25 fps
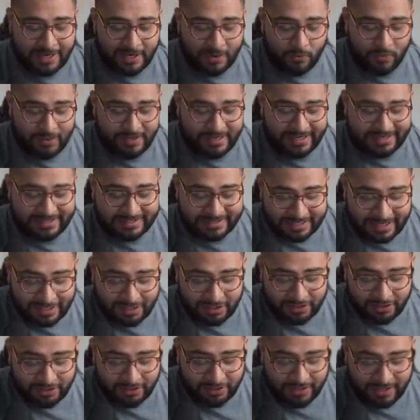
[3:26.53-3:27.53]
When a
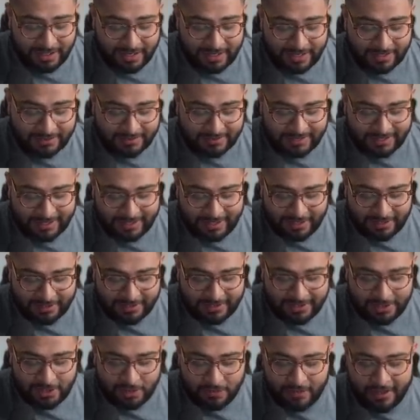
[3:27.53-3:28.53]
seller, D
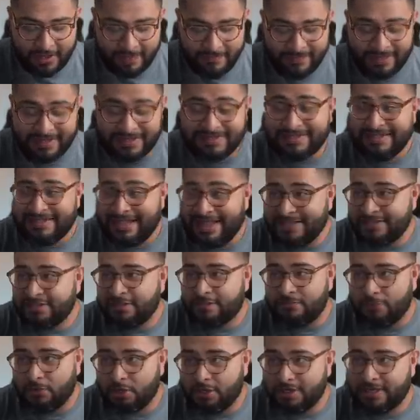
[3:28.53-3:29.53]
O M means days
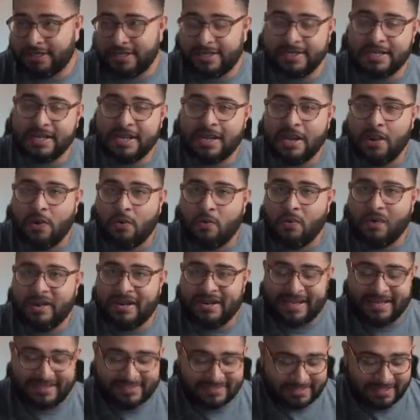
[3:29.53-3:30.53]
on market.
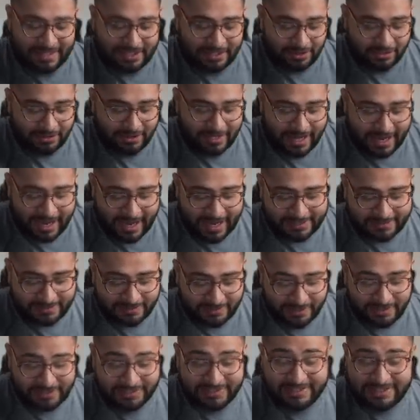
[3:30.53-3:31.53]
When a seller has
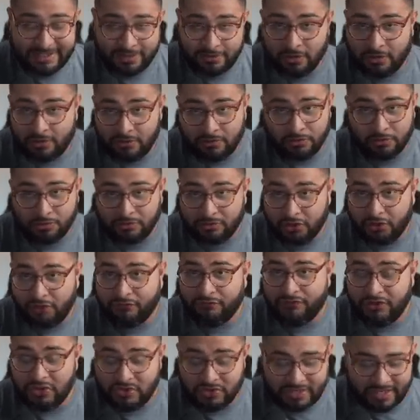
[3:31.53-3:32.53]
zero or a
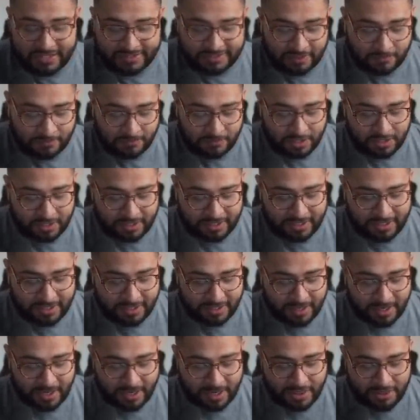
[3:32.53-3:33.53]
few days on
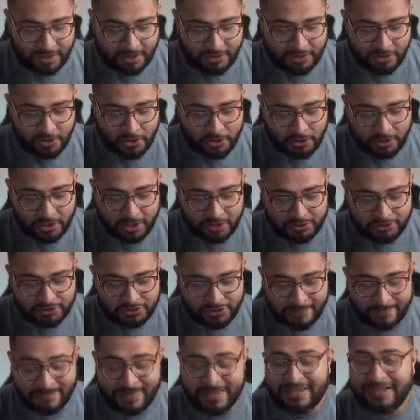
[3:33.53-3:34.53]
market, their
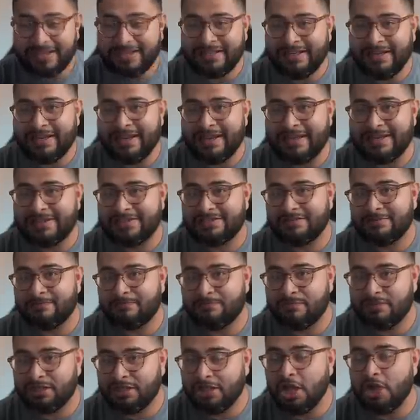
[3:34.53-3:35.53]
negotiability is
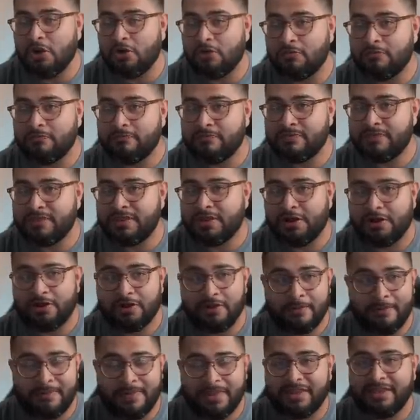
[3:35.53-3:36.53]
low.
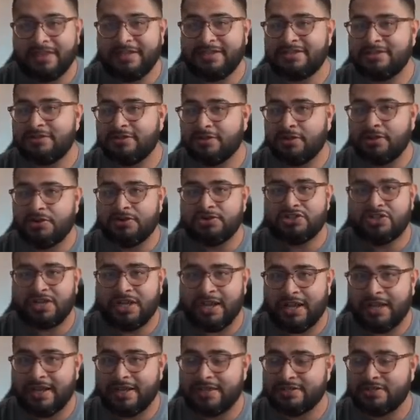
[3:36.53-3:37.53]
Their ability to
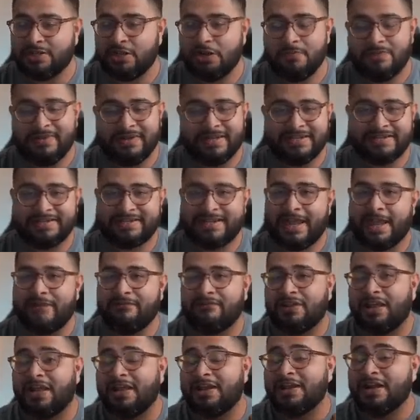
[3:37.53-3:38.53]
negotiate is low because they
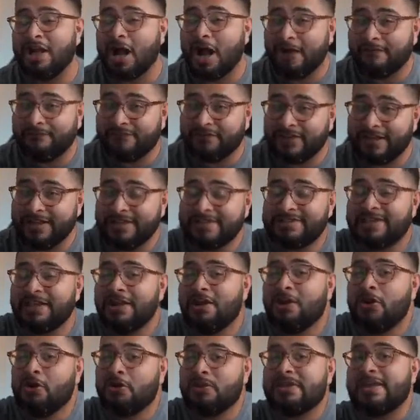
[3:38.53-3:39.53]
have a lot of confidence
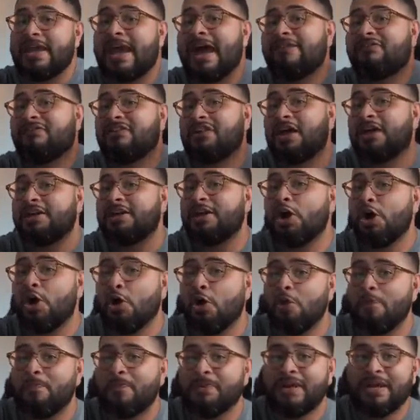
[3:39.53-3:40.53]
or they have a lot of
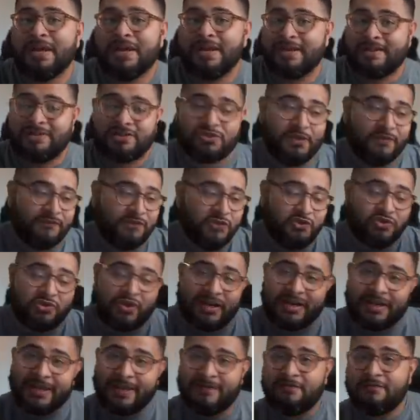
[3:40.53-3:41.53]
hope. So if you
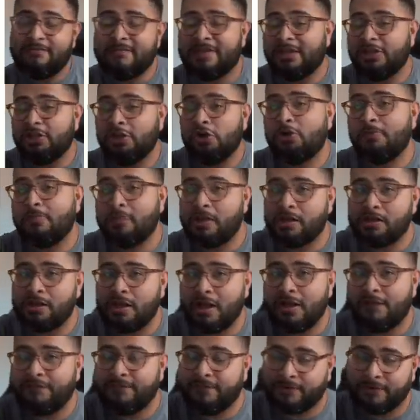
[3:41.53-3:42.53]
try to give them a lowball
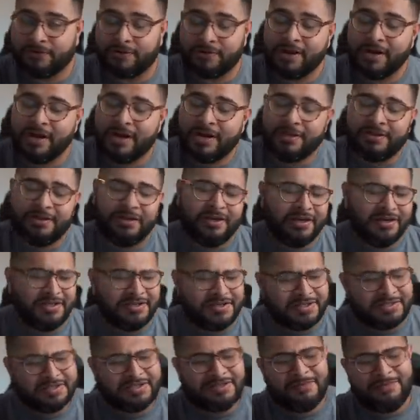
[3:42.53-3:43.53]
offer, they're
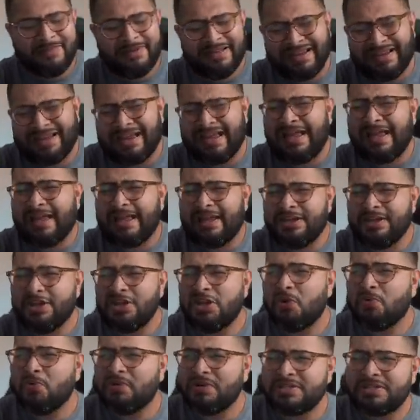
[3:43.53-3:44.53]
just going to be like, ah, you
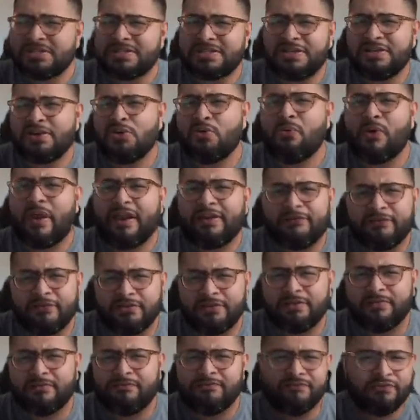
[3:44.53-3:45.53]
know, we're just going to wait
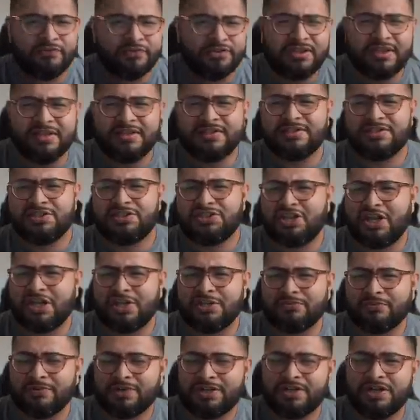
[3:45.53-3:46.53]
for the for things to
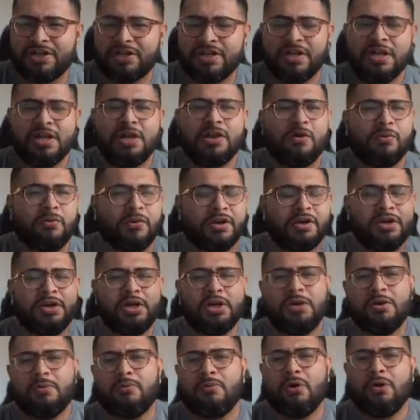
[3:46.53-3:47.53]
change. We're gonna we're
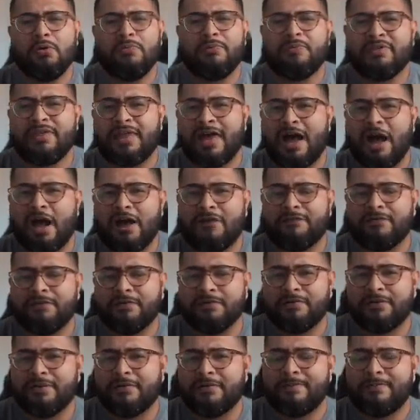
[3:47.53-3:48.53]
gonna hope for that
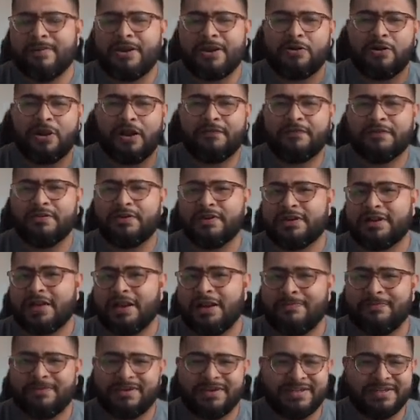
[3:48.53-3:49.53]
offer, the better offer to
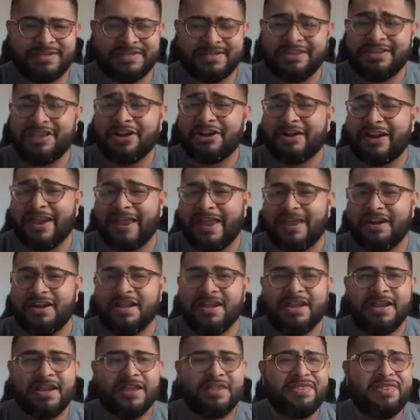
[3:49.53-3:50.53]
come, because in their head,
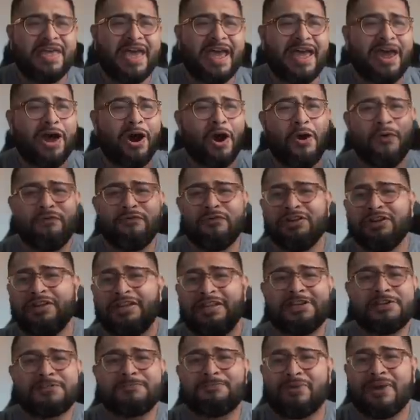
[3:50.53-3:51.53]
that over
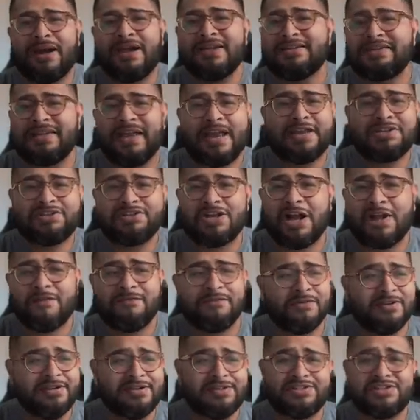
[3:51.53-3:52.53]
list price cash
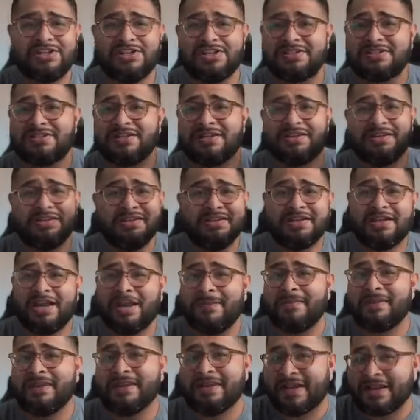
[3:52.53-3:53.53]
offer is just
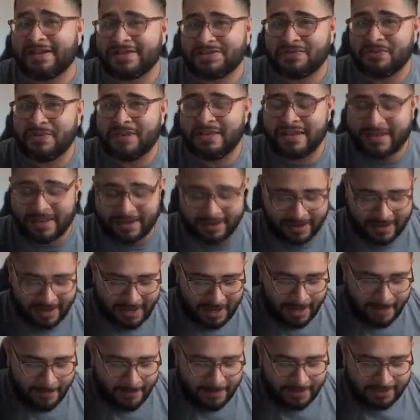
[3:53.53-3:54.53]
coming next weekend.
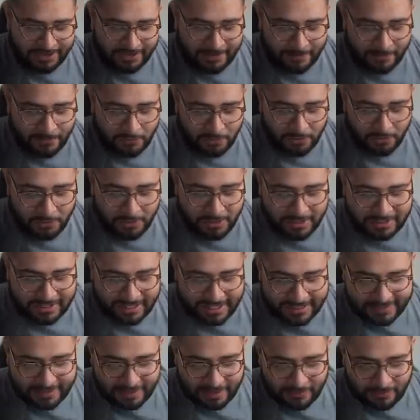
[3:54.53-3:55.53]
But the more
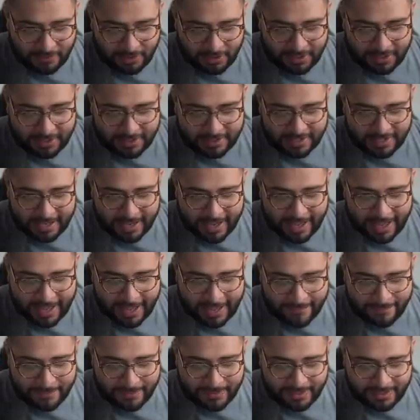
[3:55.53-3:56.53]
days on market that
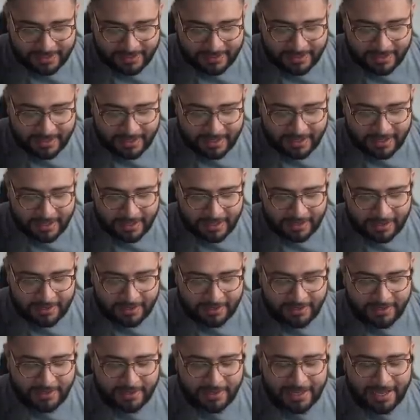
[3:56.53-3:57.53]
happen,
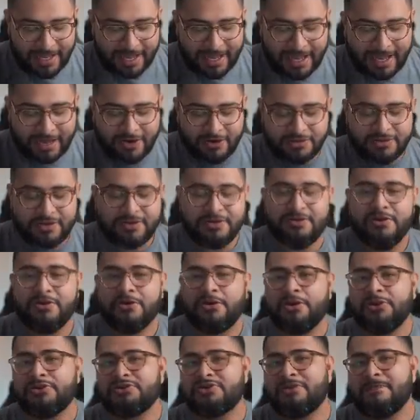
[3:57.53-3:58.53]
the higher their
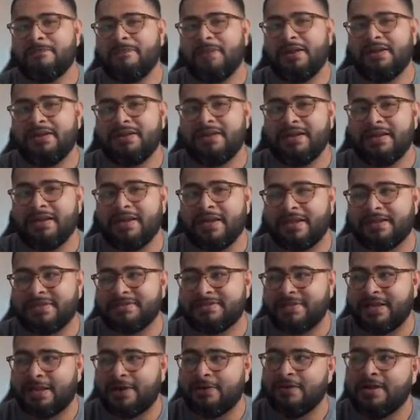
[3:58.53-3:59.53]
negotiability
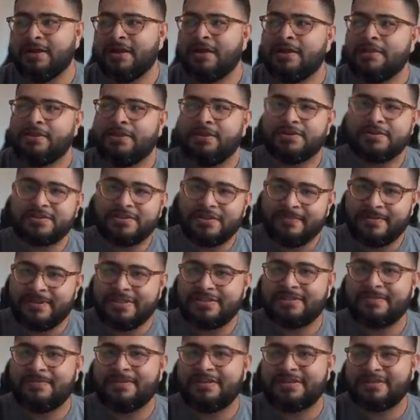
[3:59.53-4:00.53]
gets. Now, there's going to be
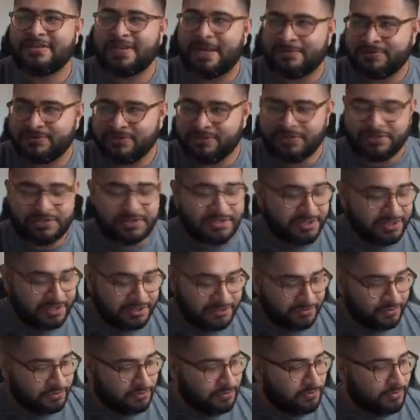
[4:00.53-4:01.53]
some exceptions to
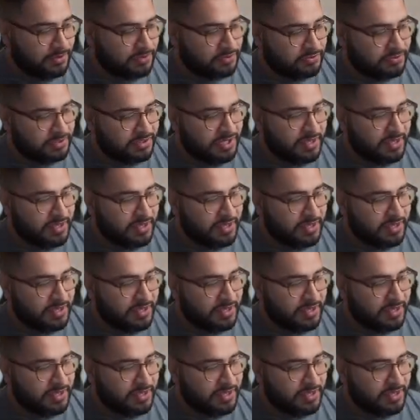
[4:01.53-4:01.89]
this rule, which we'll